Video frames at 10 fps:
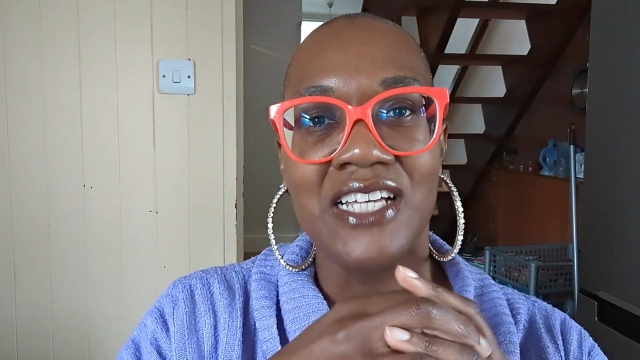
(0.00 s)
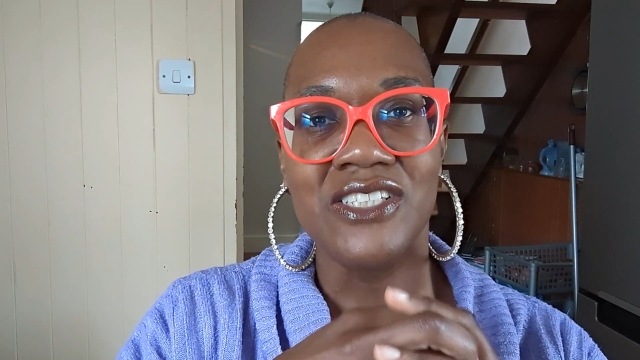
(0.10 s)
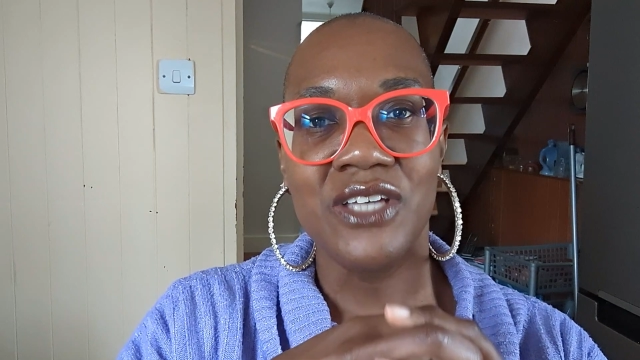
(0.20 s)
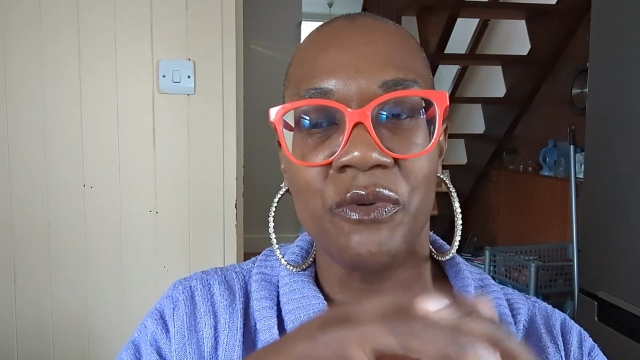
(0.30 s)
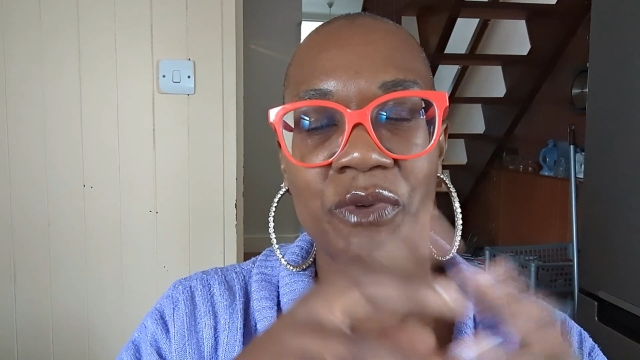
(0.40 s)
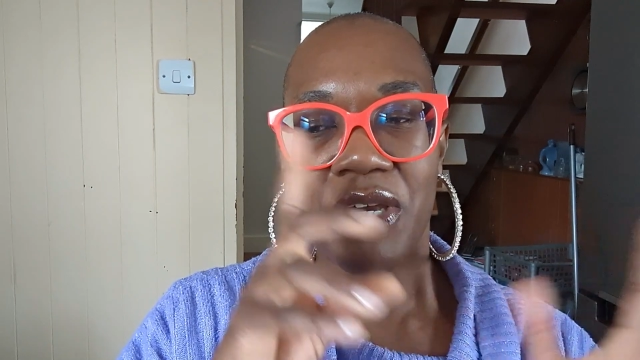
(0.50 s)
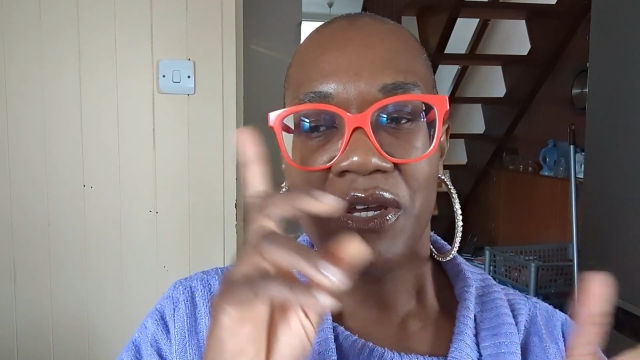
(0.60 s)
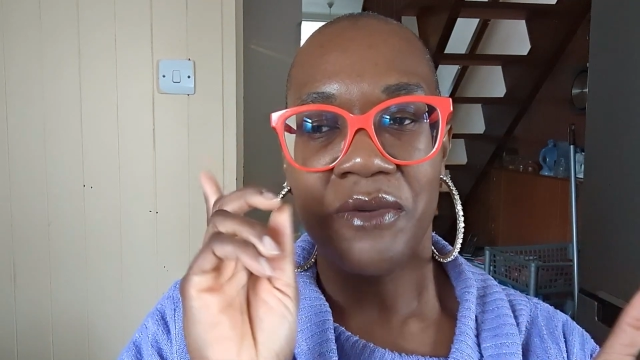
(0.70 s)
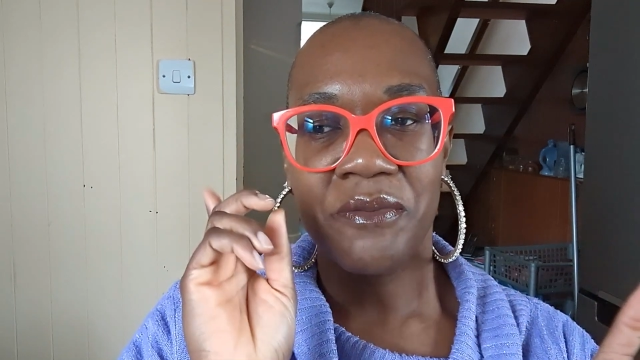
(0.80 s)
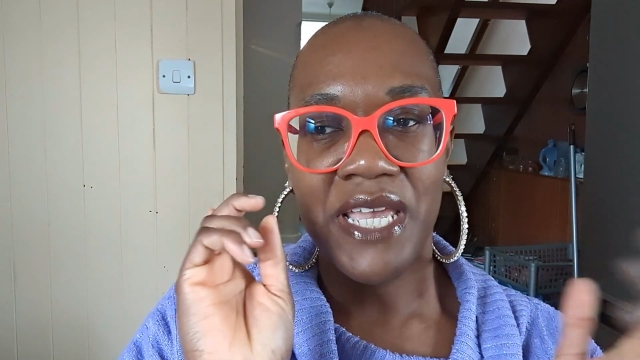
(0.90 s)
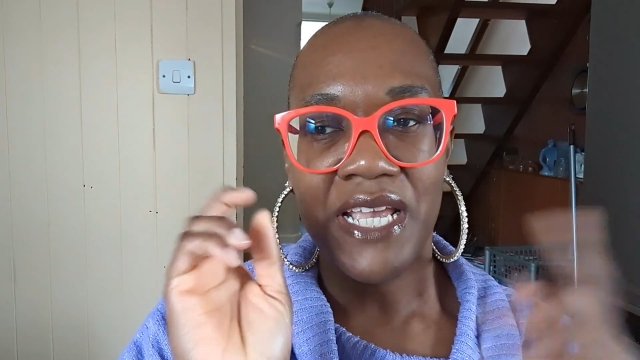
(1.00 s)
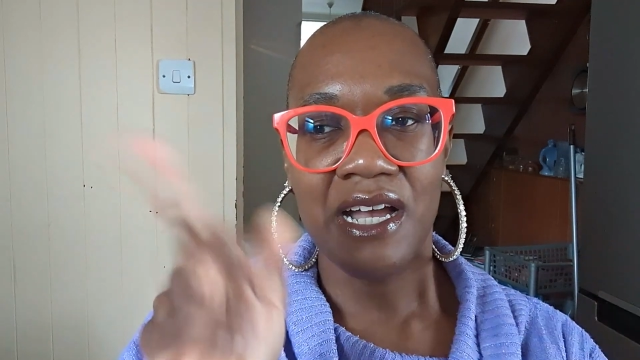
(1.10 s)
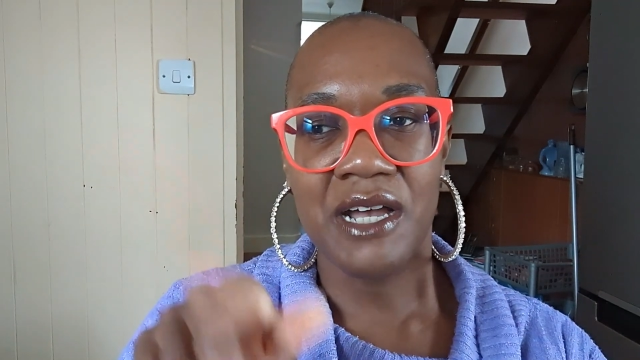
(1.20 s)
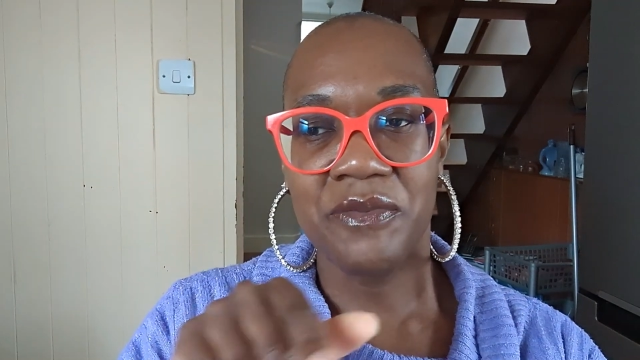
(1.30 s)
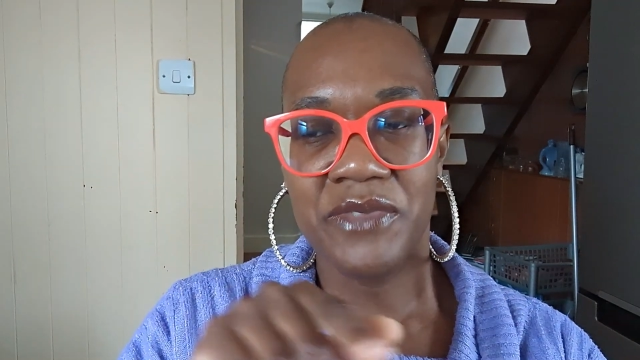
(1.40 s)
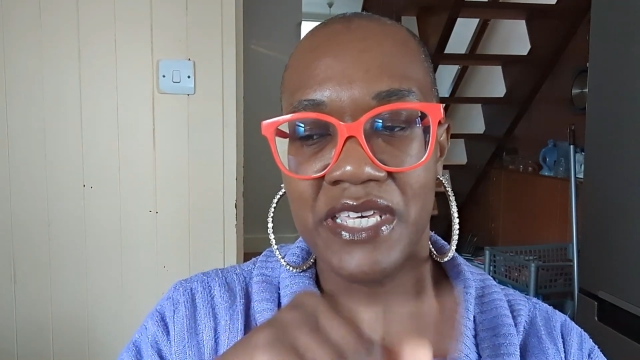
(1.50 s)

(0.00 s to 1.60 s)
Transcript: So we're going to make up